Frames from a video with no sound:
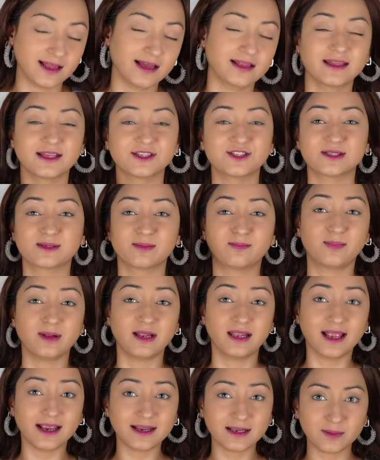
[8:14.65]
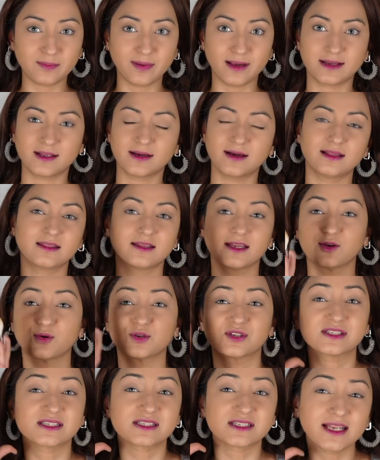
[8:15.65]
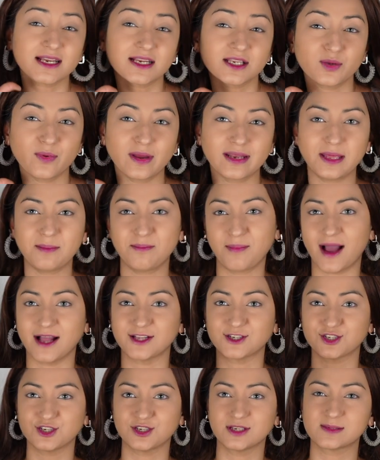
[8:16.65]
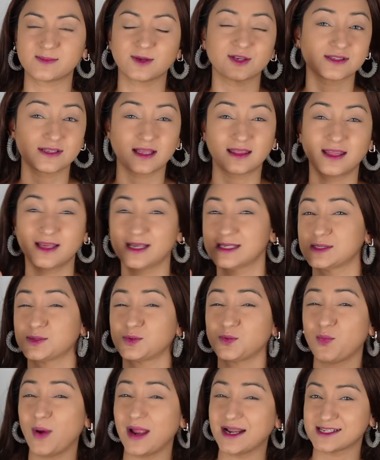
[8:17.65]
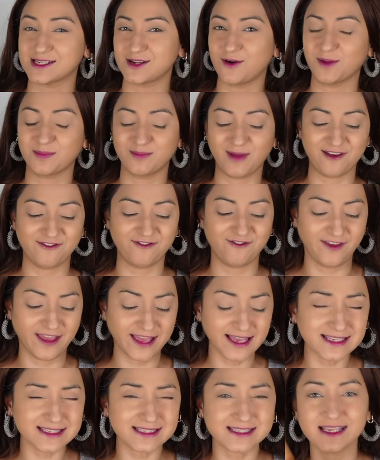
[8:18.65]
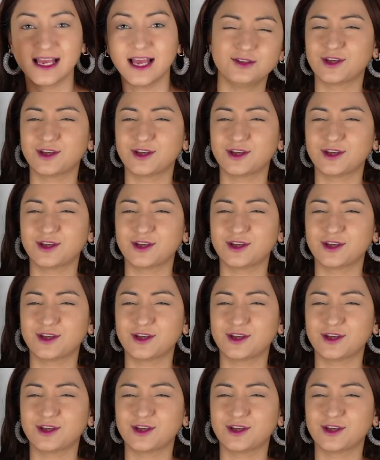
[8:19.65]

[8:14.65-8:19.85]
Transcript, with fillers: Like, they just blend better and they don't stick to any patches because nothing is wet on my face.